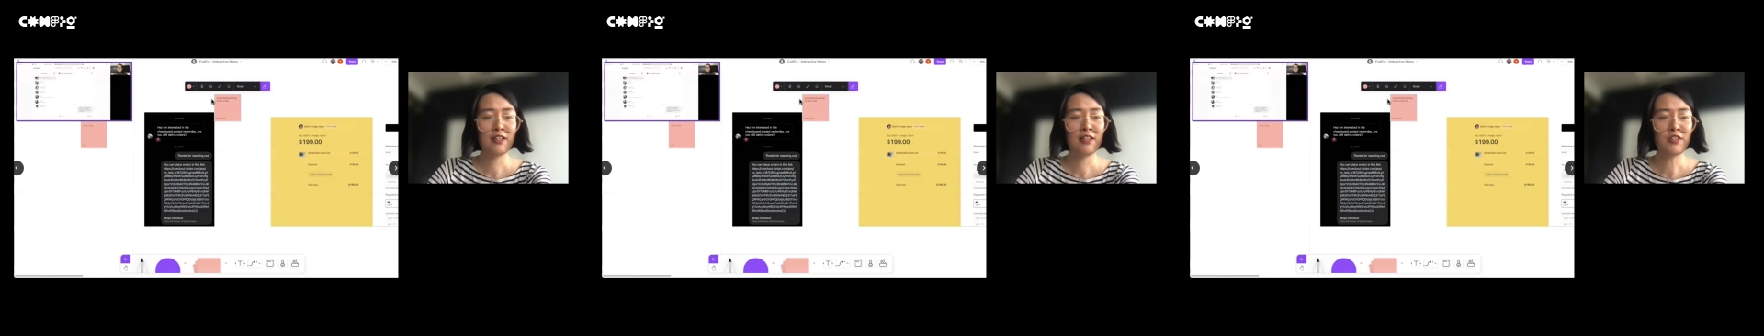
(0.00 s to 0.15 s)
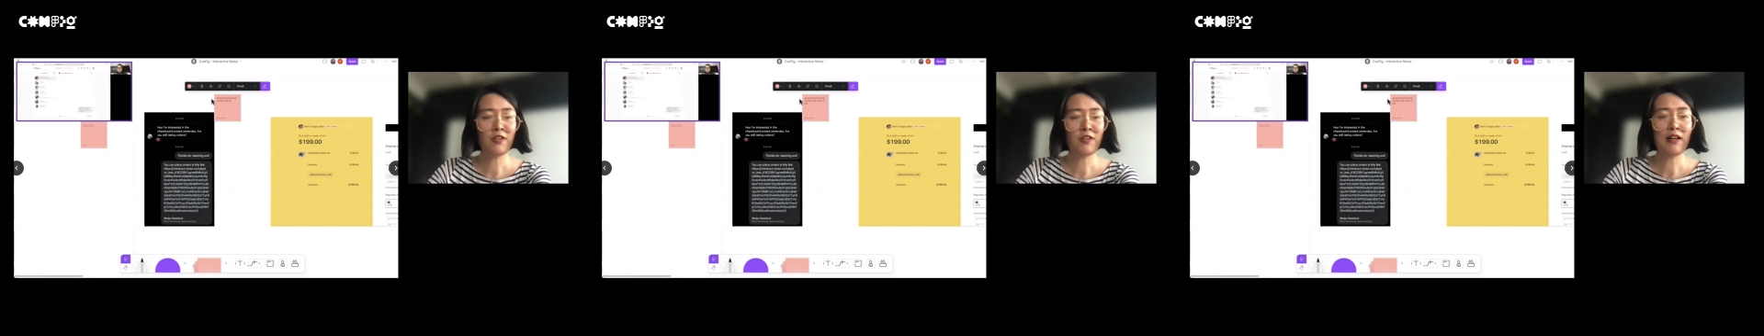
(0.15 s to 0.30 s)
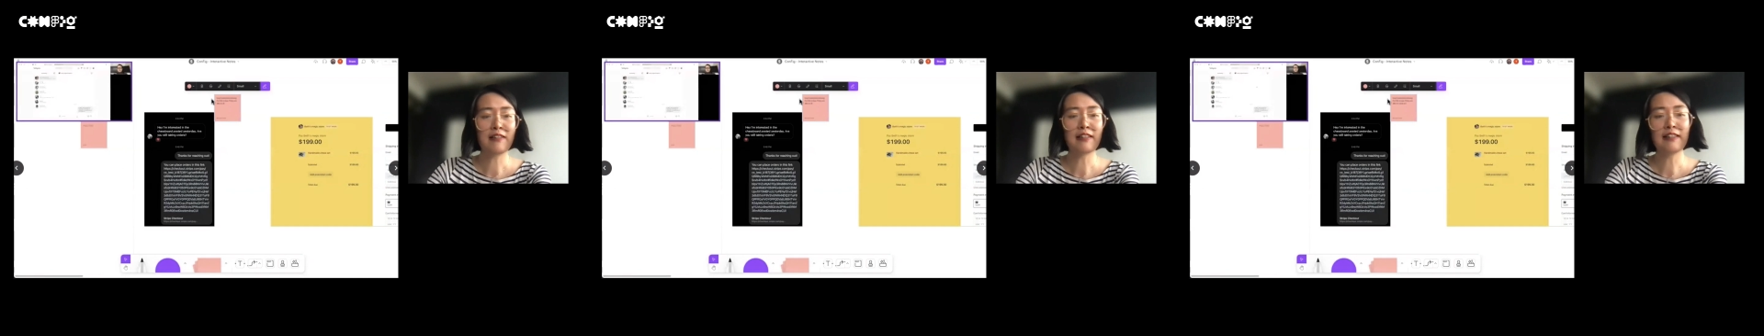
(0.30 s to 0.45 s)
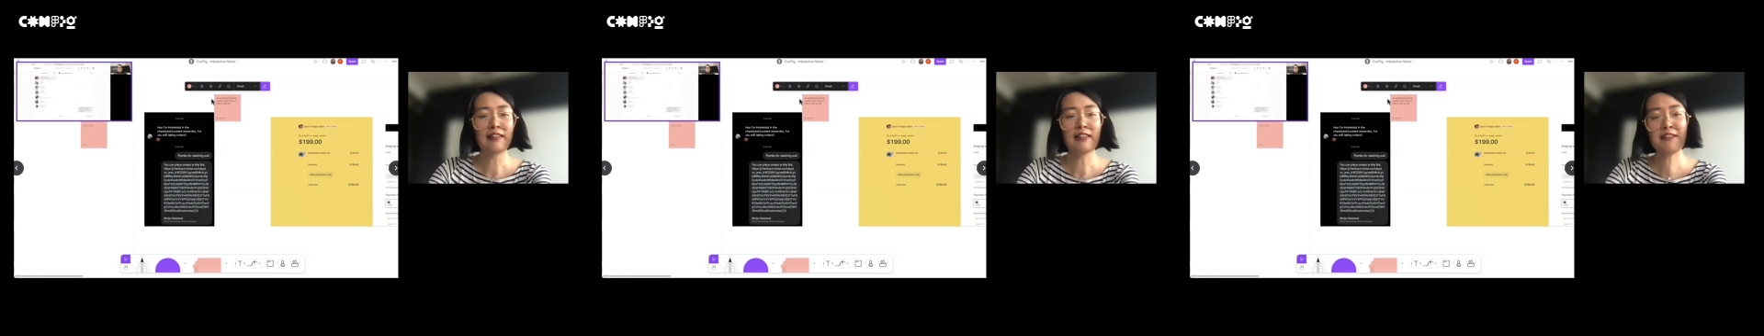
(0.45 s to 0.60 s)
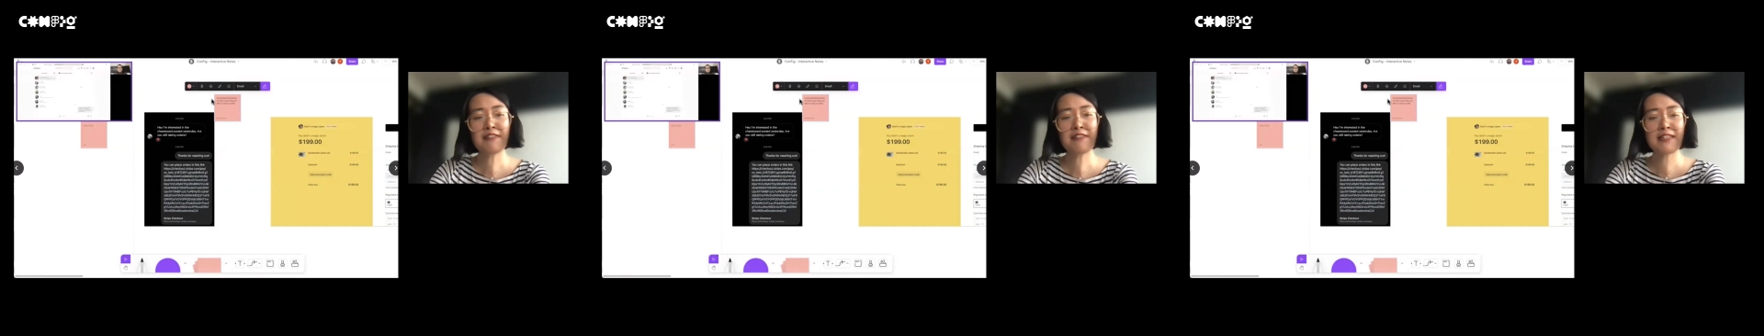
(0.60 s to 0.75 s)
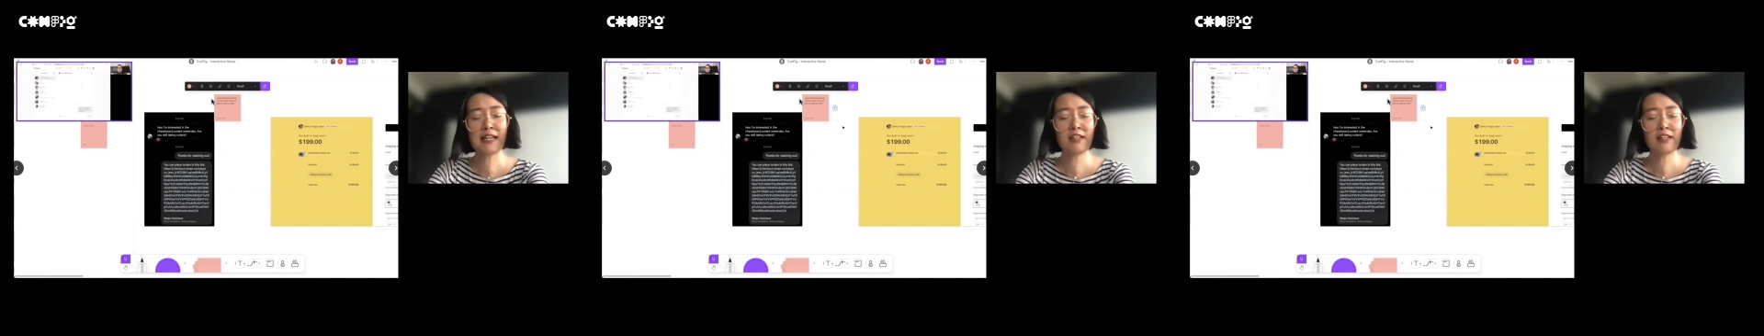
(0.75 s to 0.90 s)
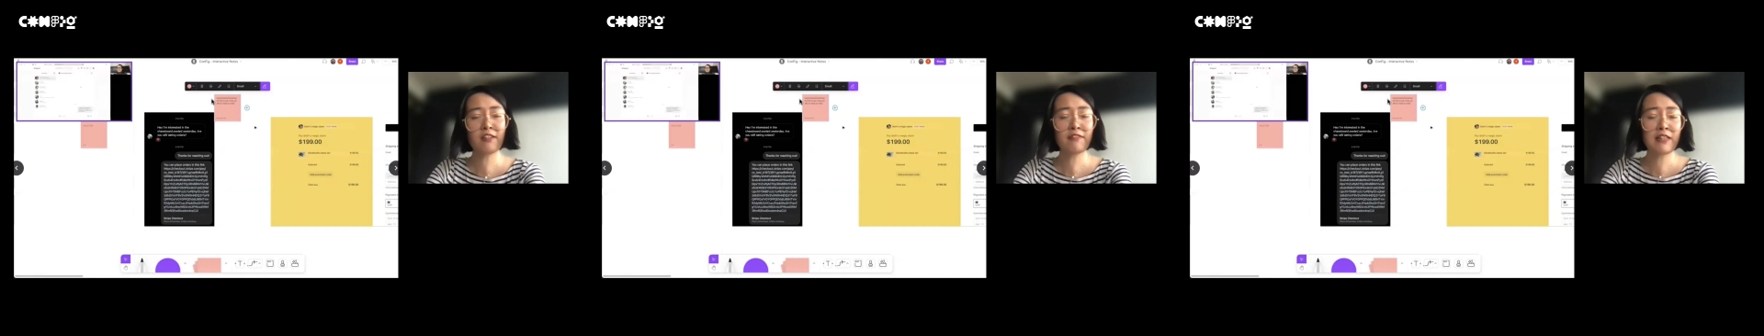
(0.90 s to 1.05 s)
So on the left
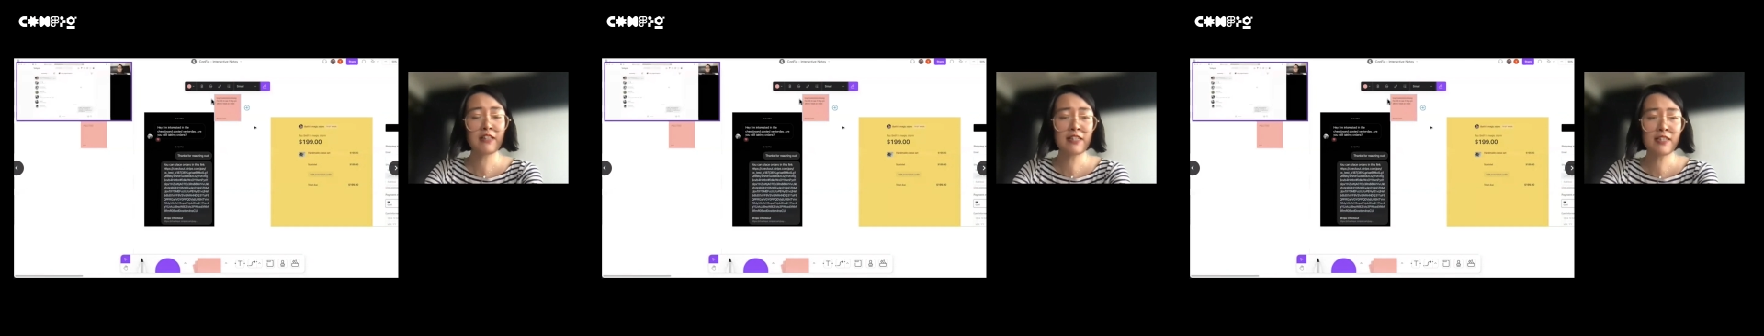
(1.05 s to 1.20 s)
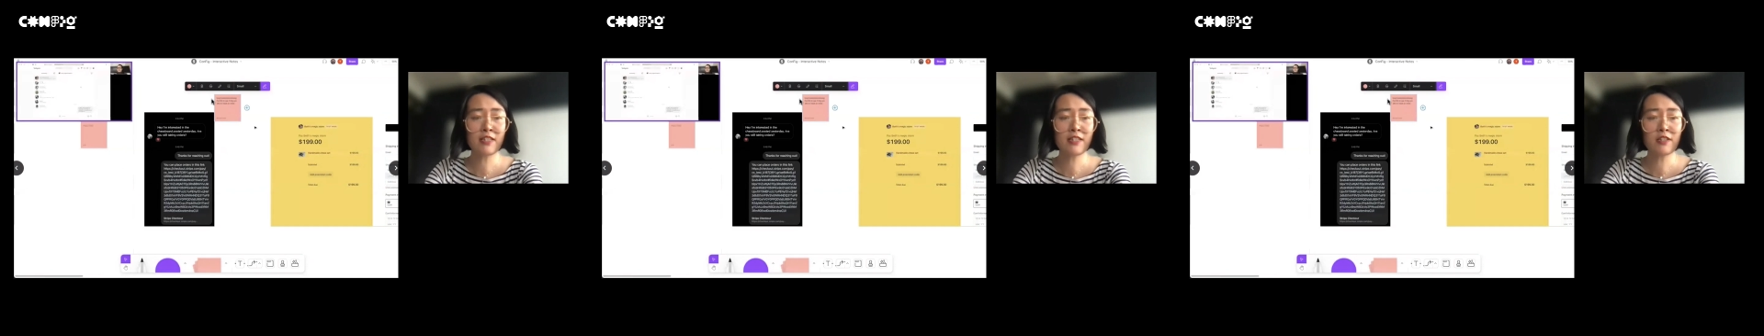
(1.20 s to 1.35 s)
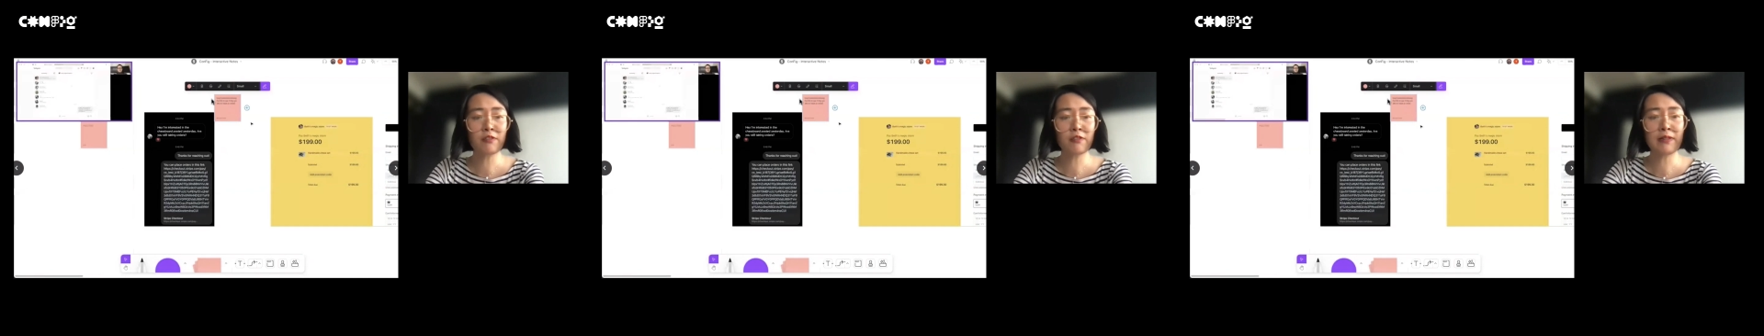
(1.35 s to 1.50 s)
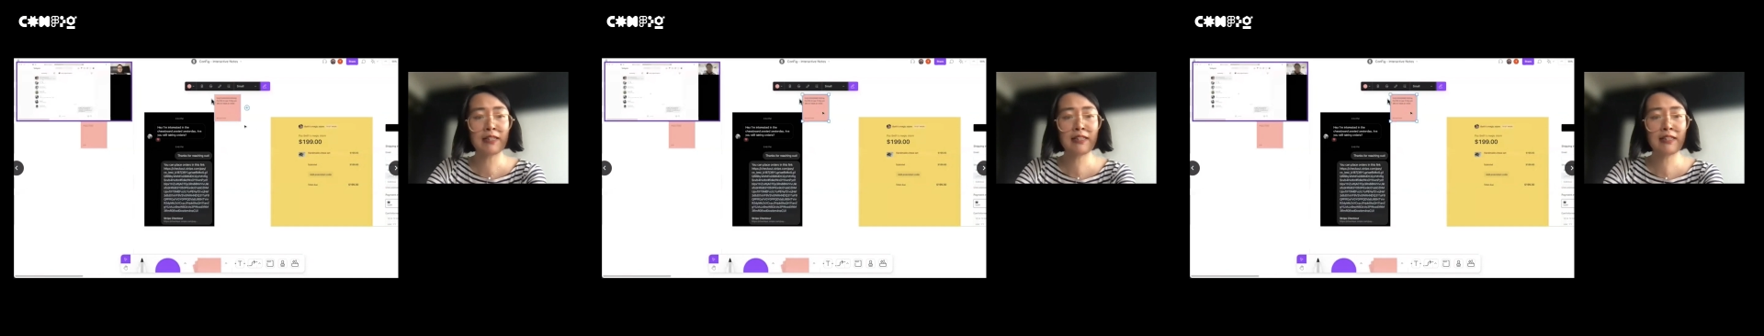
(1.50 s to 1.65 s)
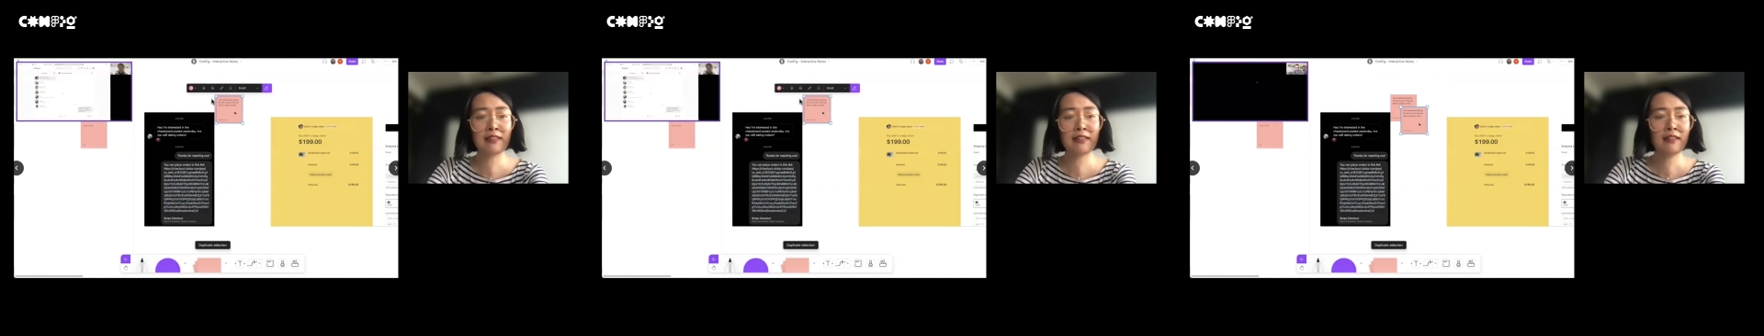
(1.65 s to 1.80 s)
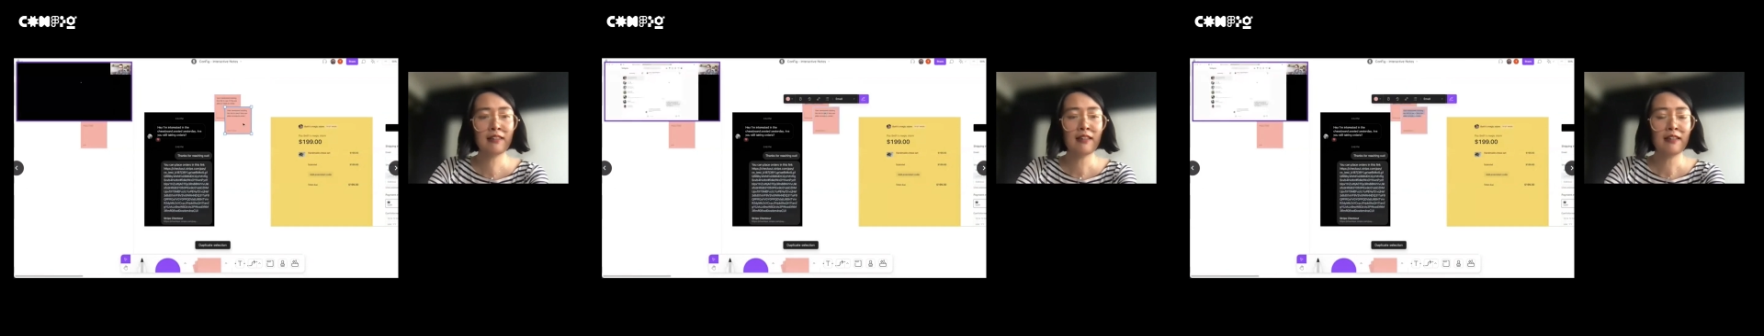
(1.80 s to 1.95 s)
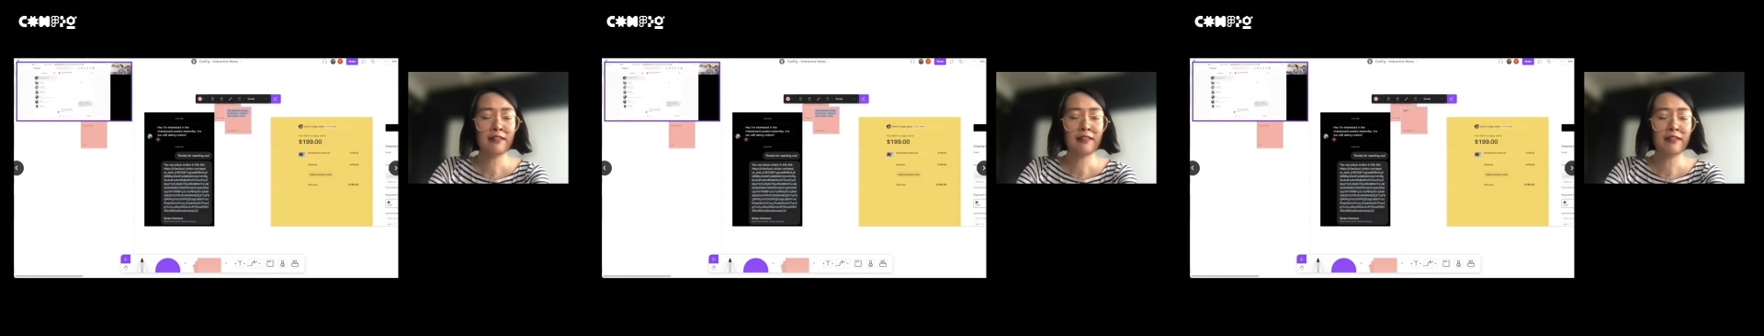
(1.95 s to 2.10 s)
side of the
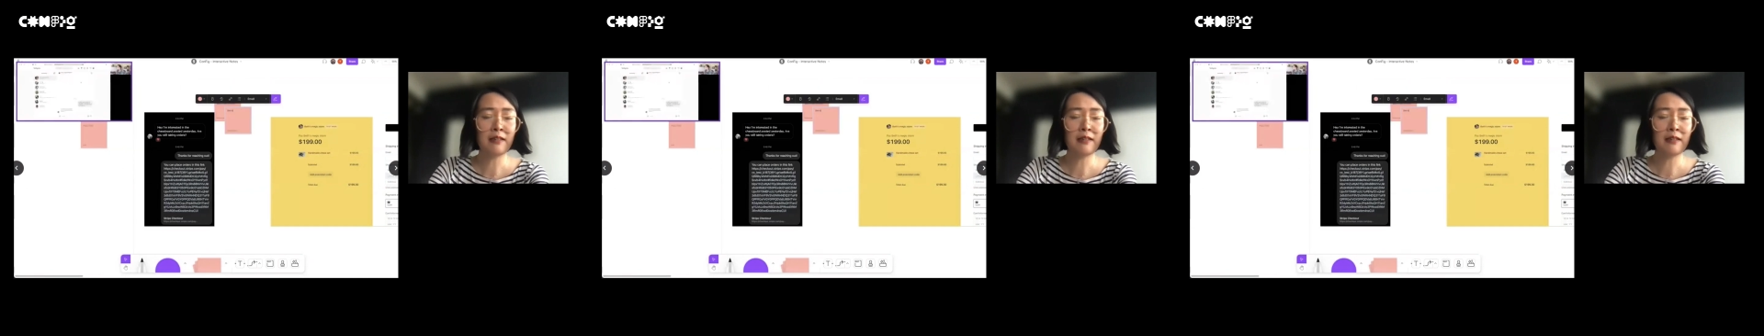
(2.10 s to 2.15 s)
screen,